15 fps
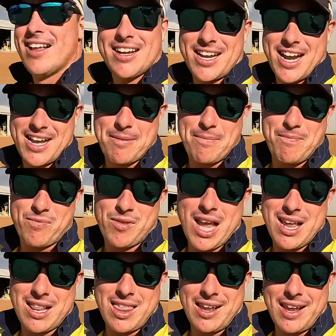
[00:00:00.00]
get your get
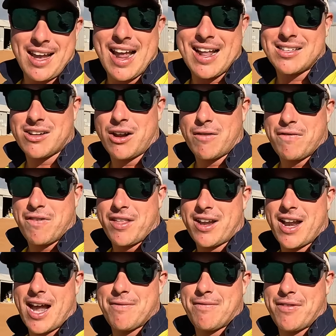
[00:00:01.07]
your thinking hats on for the
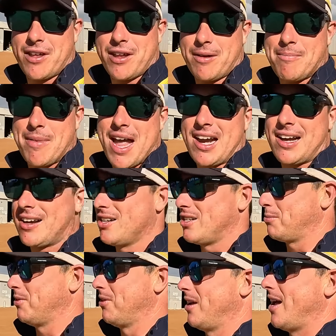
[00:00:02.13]
name for the Mack
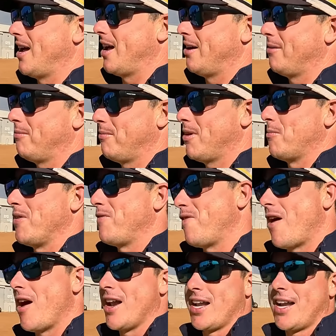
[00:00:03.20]
because we'll uh, when we
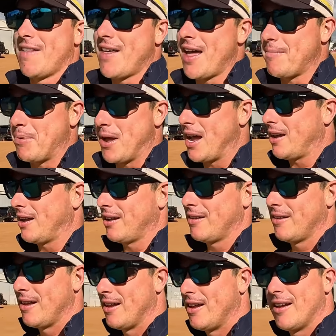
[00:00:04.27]
finally get that back,
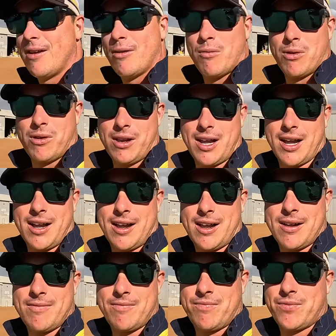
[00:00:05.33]
we'll
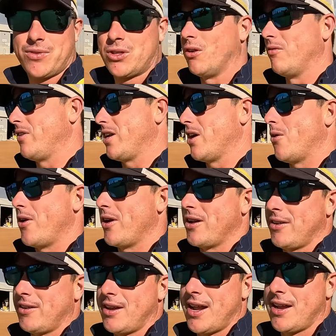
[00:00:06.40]
uh, do a video on it
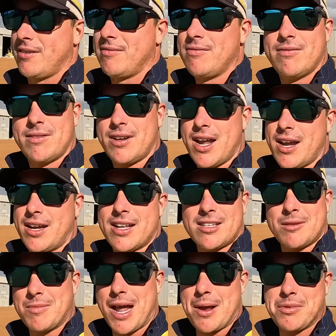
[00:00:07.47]
and then yeah get
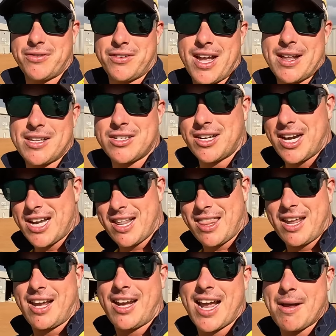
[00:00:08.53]
some names for that. So get your
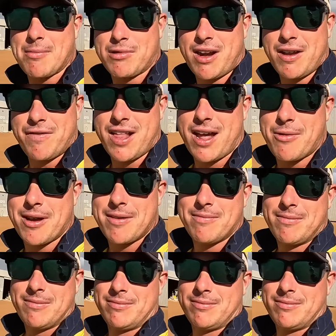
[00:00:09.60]
thinking caps ready for that one.